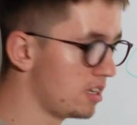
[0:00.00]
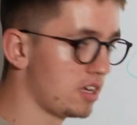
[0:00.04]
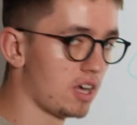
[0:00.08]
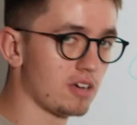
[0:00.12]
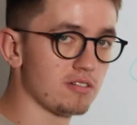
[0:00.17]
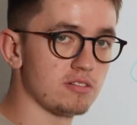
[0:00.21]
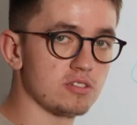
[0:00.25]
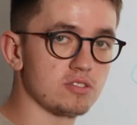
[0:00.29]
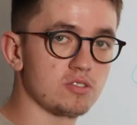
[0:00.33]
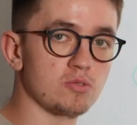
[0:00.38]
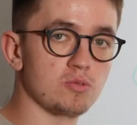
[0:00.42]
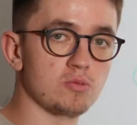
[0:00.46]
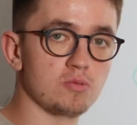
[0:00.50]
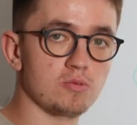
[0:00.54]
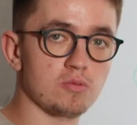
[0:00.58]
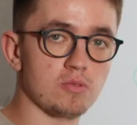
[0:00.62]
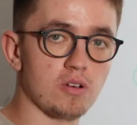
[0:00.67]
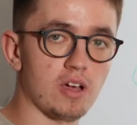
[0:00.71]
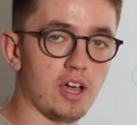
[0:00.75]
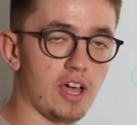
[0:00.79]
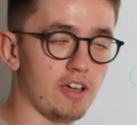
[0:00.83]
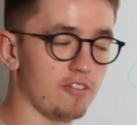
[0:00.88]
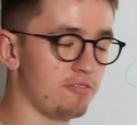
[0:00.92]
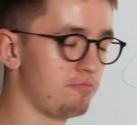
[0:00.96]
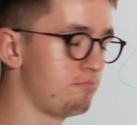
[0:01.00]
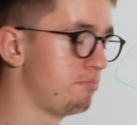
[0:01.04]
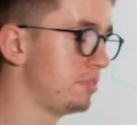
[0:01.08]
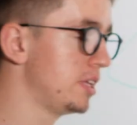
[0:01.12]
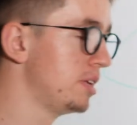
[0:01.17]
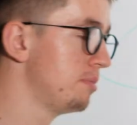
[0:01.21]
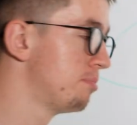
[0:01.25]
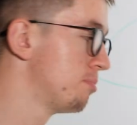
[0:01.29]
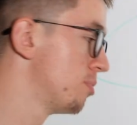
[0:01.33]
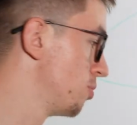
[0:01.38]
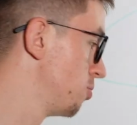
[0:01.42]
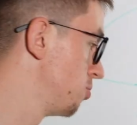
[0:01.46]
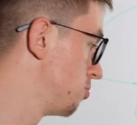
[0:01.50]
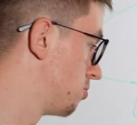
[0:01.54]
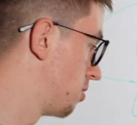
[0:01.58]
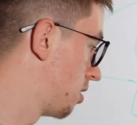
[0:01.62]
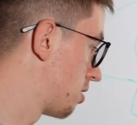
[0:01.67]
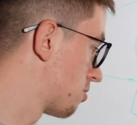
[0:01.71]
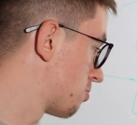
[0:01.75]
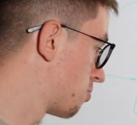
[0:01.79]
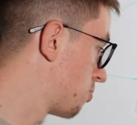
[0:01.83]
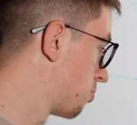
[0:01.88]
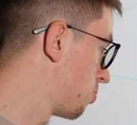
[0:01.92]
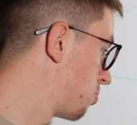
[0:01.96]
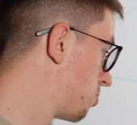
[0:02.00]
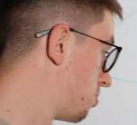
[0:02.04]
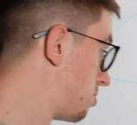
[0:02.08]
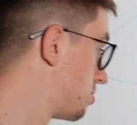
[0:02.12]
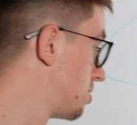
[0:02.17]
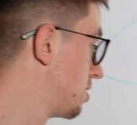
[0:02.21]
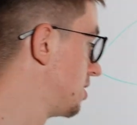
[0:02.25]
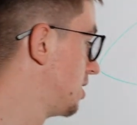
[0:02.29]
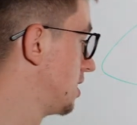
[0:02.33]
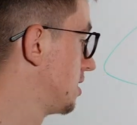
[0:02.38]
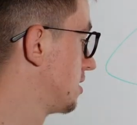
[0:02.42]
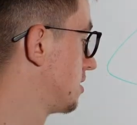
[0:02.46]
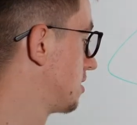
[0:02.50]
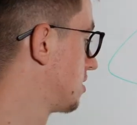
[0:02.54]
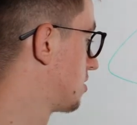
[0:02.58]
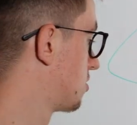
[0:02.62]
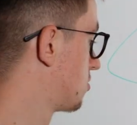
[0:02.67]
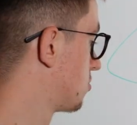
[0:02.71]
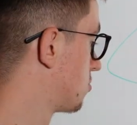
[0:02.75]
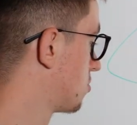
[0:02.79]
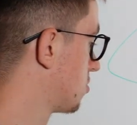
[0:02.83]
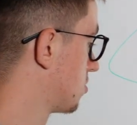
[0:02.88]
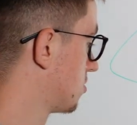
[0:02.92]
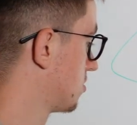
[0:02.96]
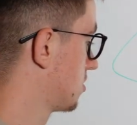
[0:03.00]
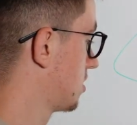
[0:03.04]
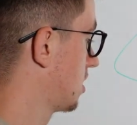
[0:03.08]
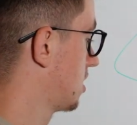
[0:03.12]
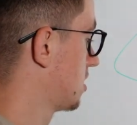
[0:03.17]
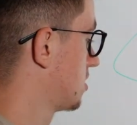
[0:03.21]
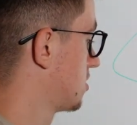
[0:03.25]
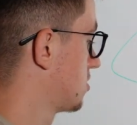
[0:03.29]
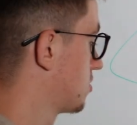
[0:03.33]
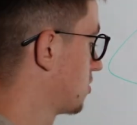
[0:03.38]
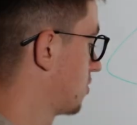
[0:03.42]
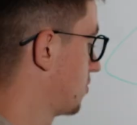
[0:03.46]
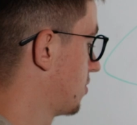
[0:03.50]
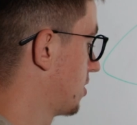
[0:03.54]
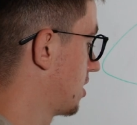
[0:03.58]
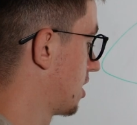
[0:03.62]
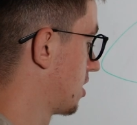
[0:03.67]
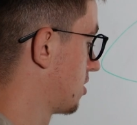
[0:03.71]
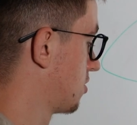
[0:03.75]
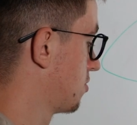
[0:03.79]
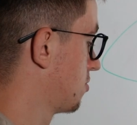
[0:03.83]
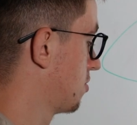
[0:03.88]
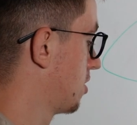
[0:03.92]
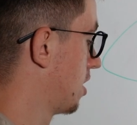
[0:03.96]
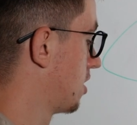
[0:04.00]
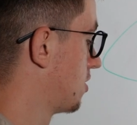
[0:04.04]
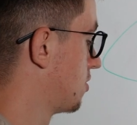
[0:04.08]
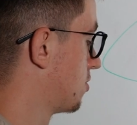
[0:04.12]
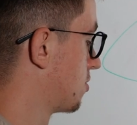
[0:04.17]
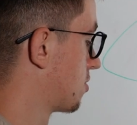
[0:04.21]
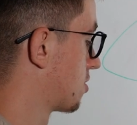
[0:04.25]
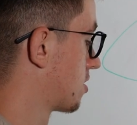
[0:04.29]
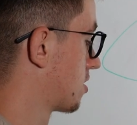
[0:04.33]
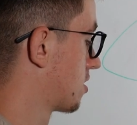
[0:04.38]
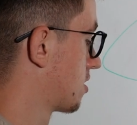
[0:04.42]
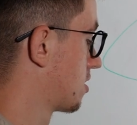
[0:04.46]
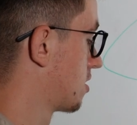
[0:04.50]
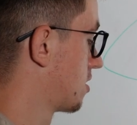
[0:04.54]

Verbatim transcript: I want to have people who are all related to content so we can together